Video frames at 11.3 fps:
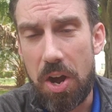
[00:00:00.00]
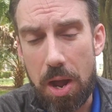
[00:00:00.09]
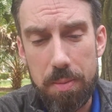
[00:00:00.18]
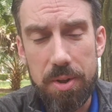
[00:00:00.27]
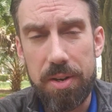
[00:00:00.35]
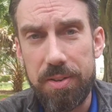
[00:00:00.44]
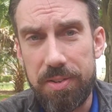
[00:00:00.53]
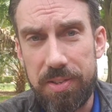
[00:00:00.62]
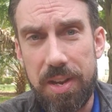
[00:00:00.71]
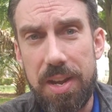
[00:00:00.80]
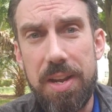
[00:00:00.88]
I'm going to
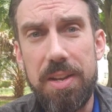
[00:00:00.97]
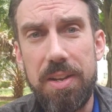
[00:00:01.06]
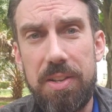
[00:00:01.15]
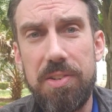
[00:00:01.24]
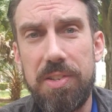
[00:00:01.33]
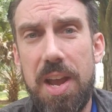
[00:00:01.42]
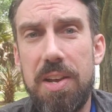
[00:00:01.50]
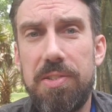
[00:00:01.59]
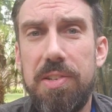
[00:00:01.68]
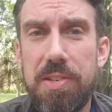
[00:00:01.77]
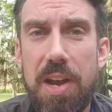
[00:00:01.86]
say
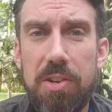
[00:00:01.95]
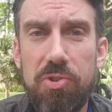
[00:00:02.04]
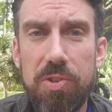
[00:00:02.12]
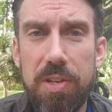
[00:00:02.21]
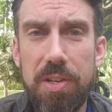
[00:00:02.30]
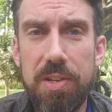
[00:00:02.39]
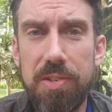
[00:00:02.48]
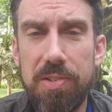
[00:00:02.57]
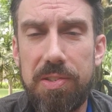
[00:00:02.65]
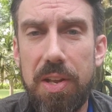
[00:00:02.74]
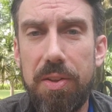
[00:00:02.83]
Ecclesiastes actually
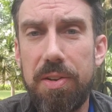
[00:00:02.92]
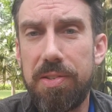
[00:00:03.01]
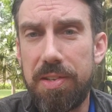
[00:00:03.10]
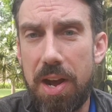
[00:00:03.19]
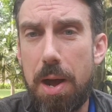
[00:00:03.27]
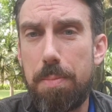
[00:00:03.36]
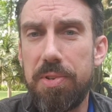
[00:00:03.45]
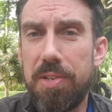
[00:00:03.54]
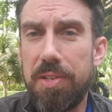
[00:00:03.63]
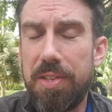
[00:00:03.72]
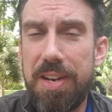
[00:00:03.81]
is telling us the
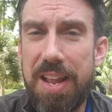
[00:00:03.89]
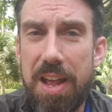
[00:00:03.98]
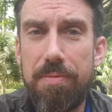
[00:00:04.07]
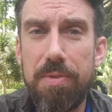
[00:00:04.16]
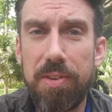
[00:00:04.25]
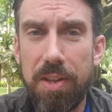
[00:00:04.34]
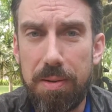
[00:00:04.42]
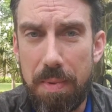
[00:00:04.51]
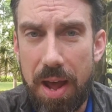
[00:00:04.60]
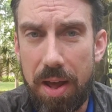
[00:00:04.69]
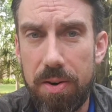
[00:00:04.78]
opposite, that everything
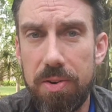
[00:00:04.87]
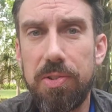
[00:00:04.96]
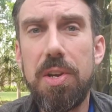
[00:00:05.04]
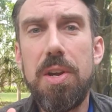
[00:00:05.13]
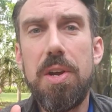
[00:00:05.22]
matters,